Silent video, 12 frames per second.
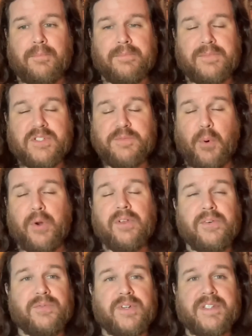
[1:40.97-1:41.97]

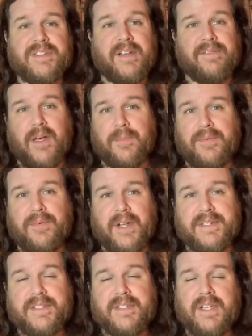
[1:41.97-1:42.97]
spoiler-free stuff up
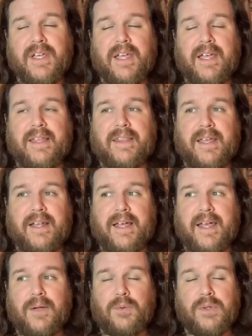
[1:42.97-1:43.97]
front, and then
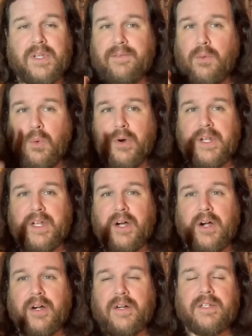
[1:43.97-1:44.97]
I will give a warning
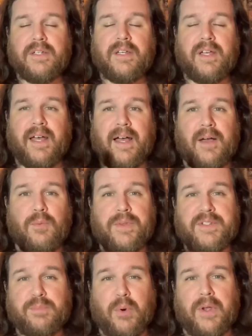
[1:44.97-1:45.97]
card with
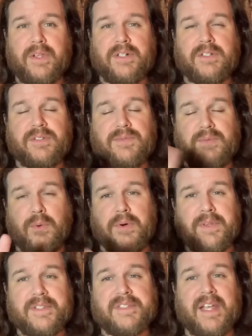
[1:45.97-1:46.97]
spoilers for
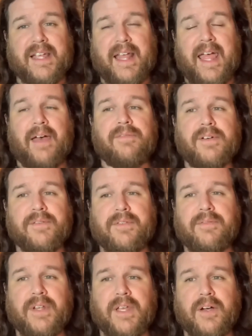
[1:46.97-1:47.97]
the second half of the
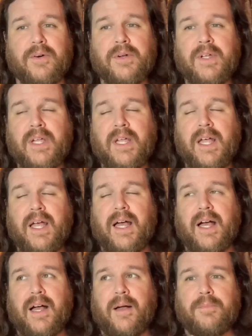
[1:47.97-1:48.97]
video.
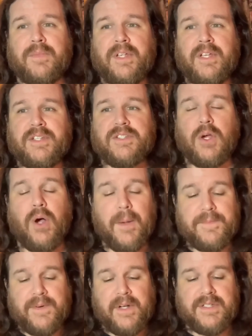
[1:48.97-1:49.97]
So
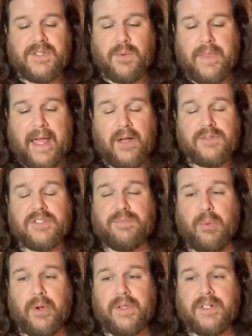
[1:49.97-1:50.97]
up front, without
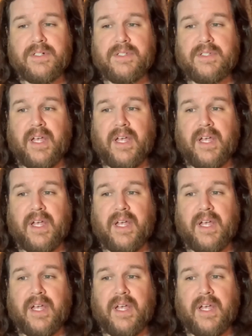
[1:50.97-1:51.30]
spoilers,